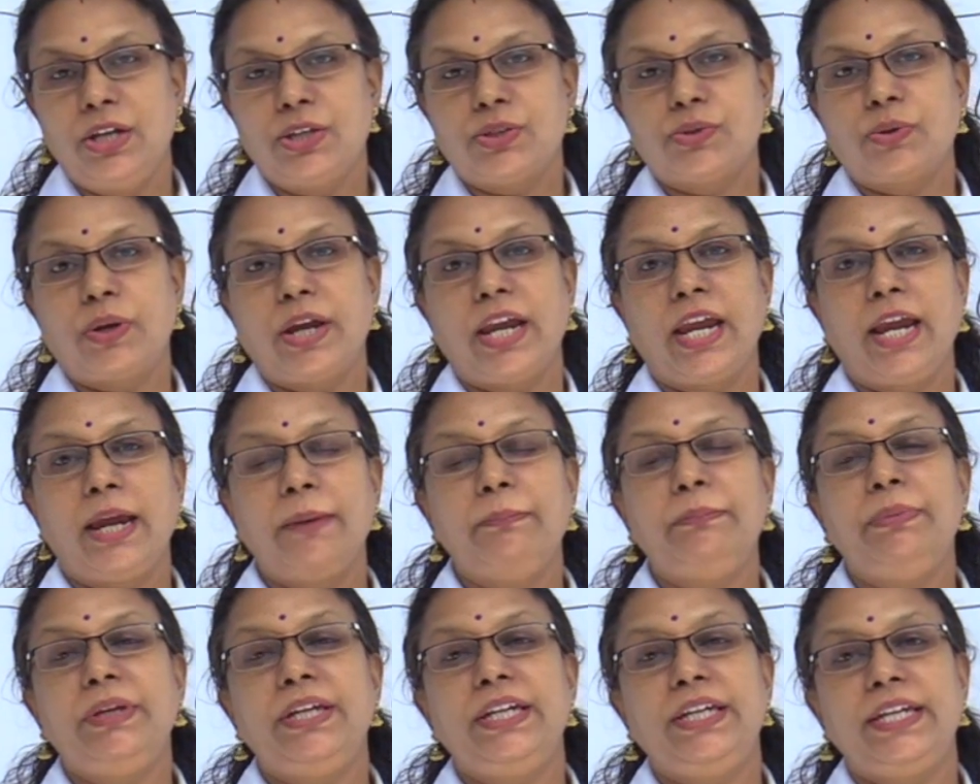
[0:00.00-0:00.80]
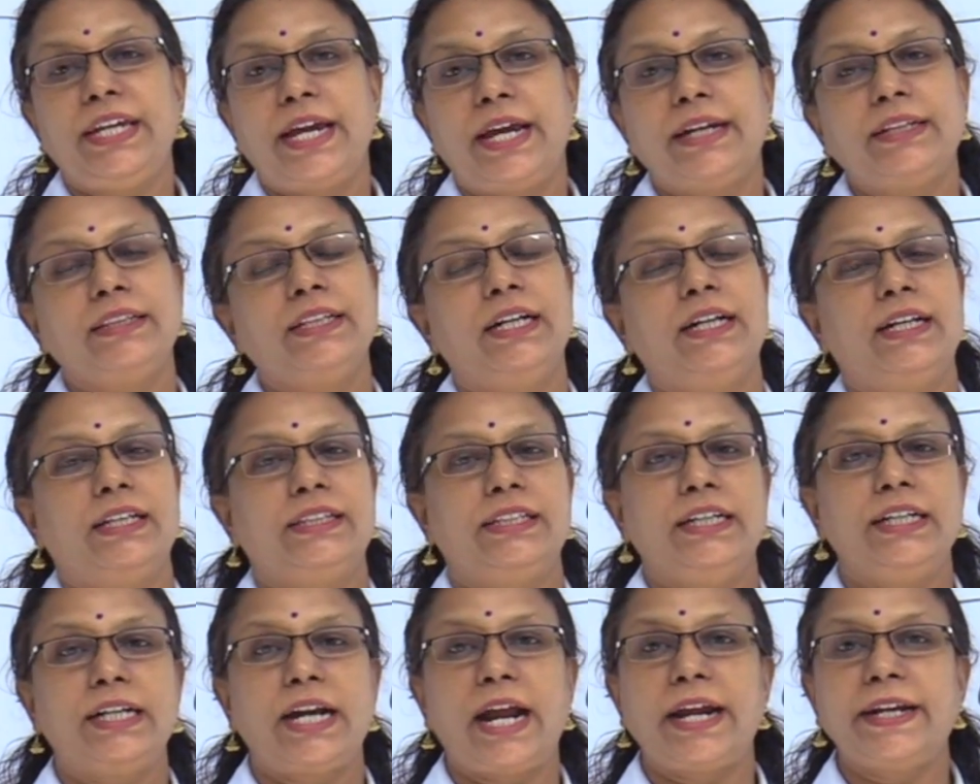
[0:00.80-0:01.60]
So A, B, n
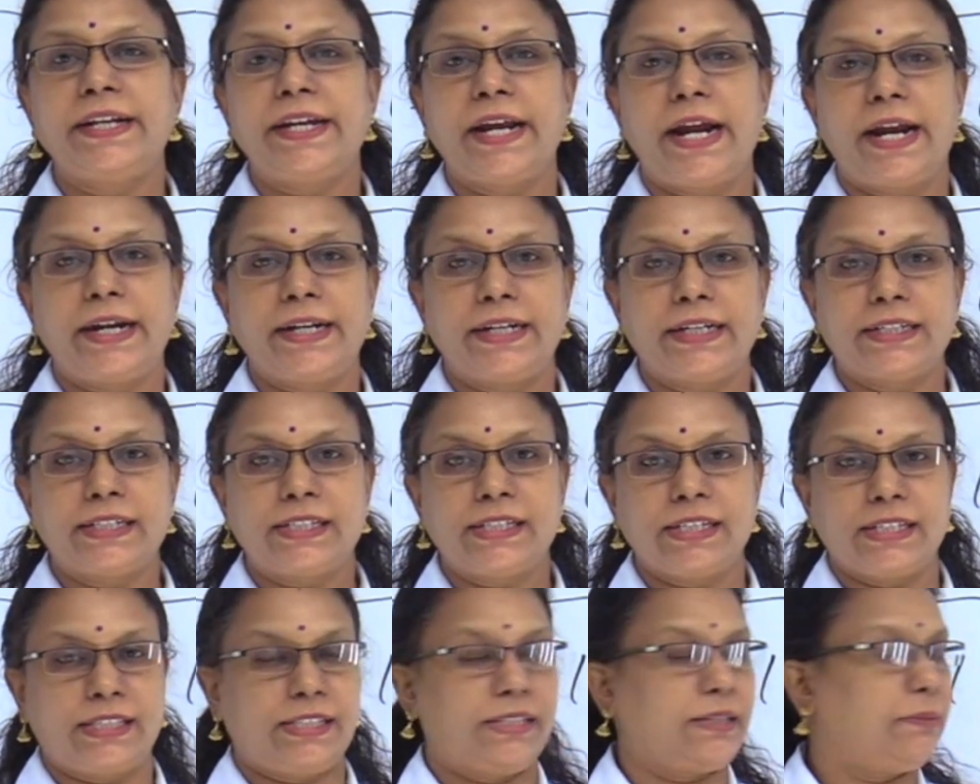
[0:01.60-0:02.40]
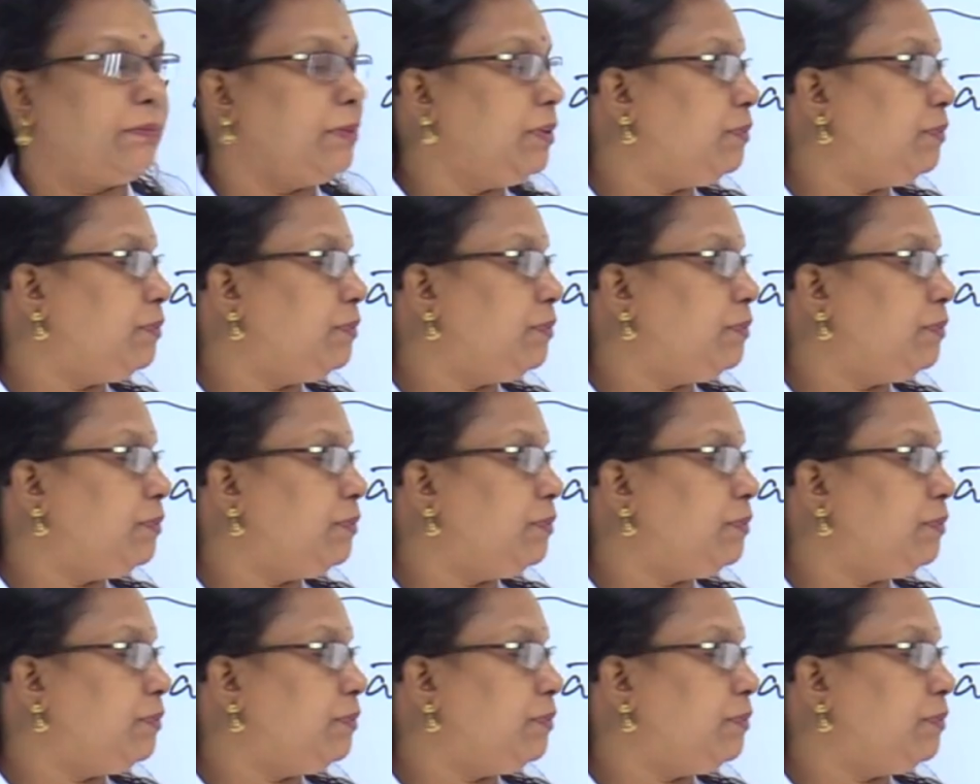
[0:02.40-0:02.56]
the right handed system.